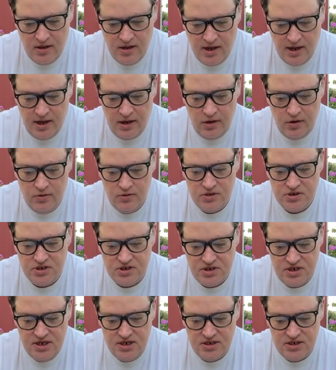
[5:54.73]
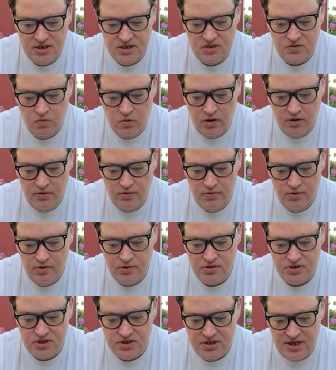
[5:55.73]
I owned seasons 1 through
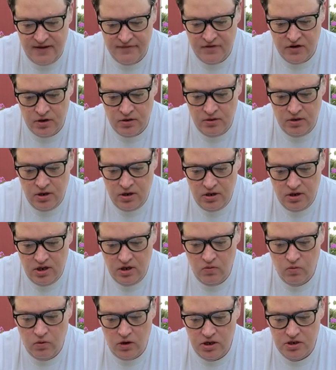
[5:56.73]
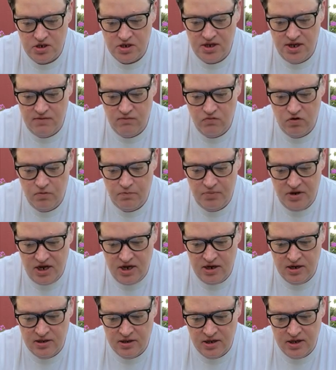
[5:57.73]
7 and watched them
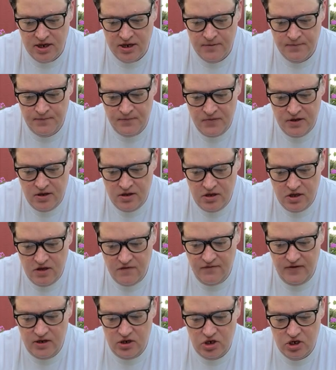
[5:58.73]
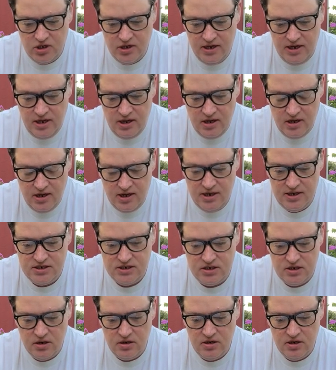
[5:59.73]
repeatedly. Eventually, I
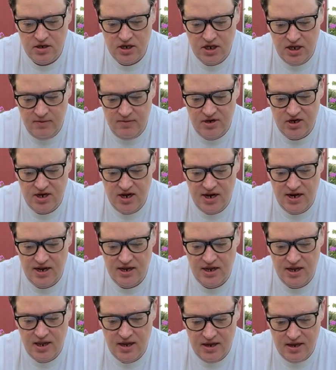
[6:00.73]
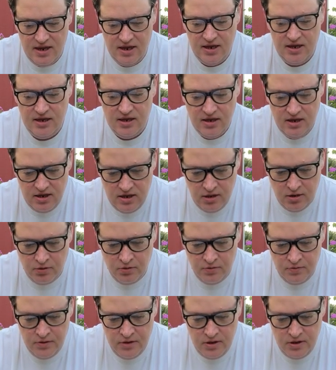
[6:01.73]
started imitating Hank Hill,
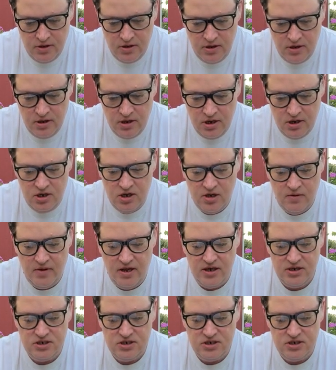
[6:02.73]
and to my